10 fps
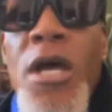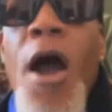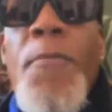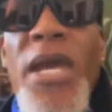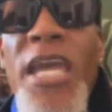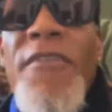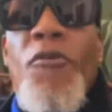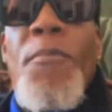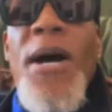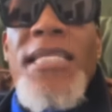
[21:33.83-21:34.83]
are paid
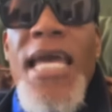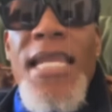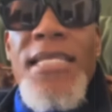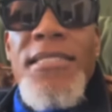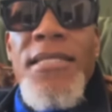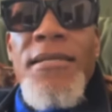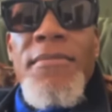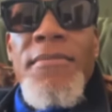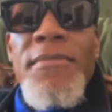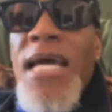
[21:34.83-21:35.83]
for by daddies,
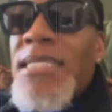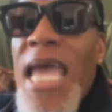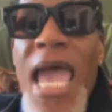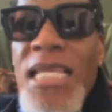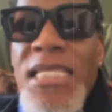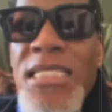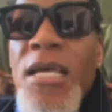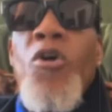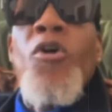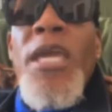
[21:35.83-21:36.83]
not daddies
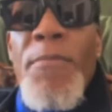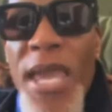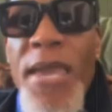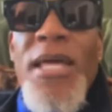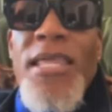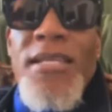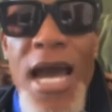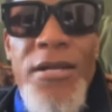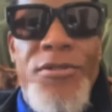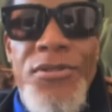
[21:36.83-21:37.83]
who get paid by their
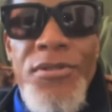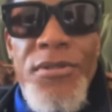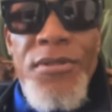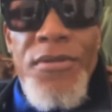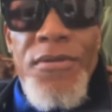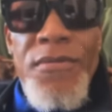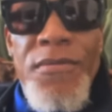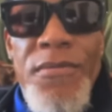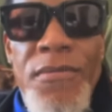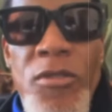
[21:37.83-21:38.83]
daughters.
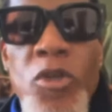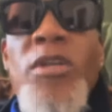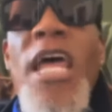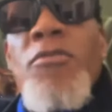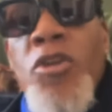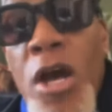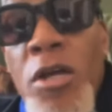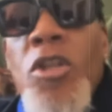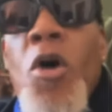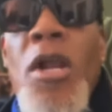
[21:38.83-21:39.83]
You
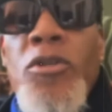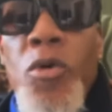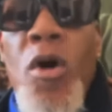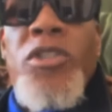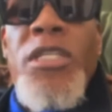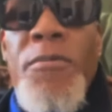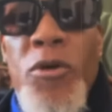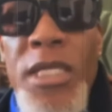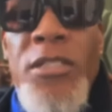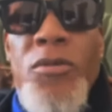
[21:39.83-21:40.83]
know what else you won't see
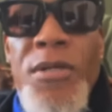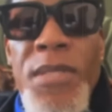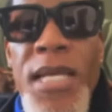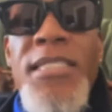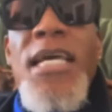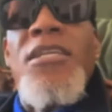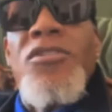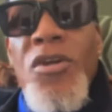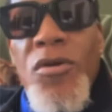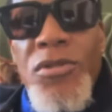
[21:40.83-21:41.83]
Monique doing? Telling
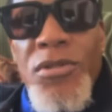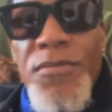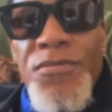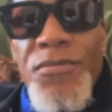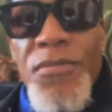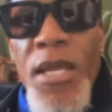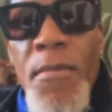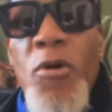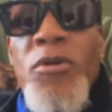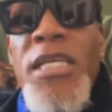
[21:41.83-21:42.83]
jokes.
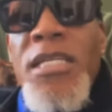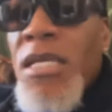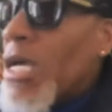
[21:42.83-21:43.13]
Monique,